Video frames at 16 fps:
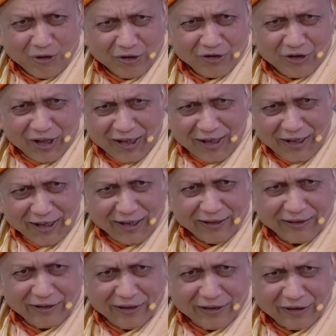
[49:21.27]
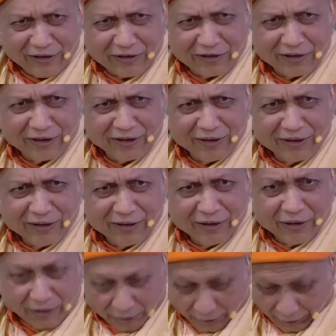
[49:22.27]
Gold chain like this?
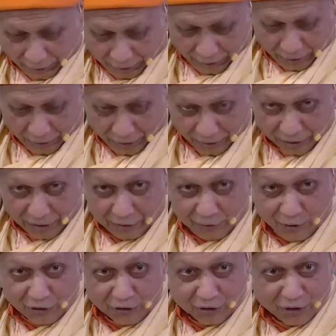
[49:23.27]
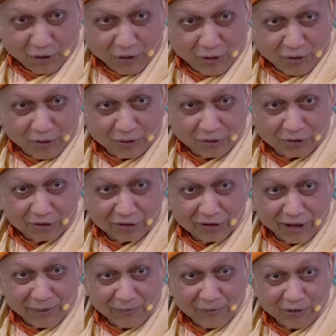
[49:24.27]
Mm-hmm. he was,
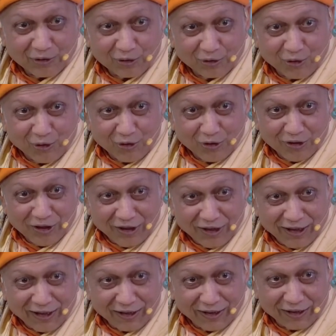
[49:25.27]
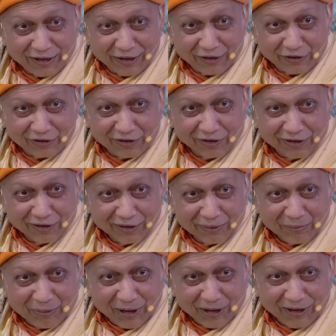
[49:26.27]
oh, some stone he had touched,
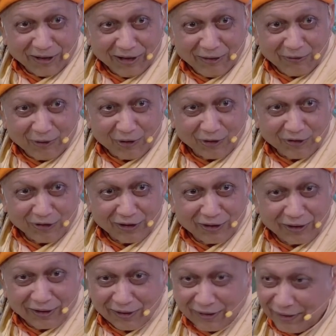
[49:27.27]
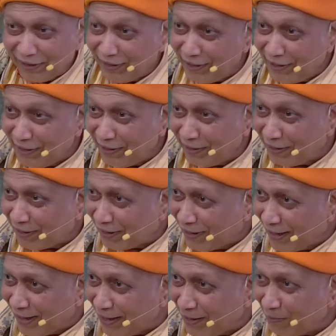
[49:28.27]
but he was uh,
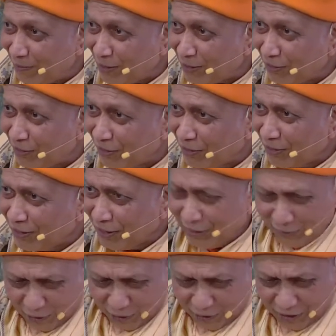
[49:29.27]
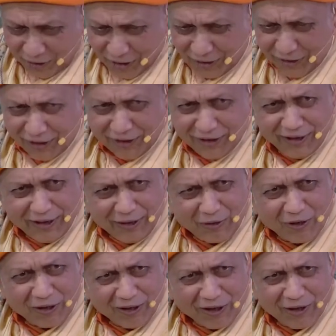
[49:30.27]
didn't care much. He was
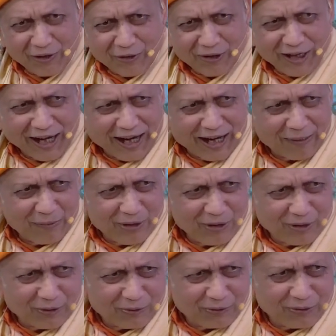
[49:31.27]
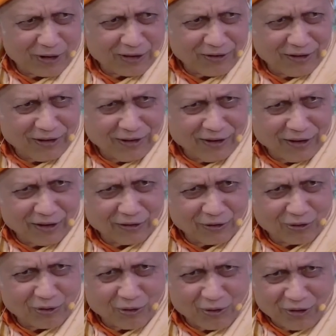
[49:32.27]
touching, he got into the habit of touching the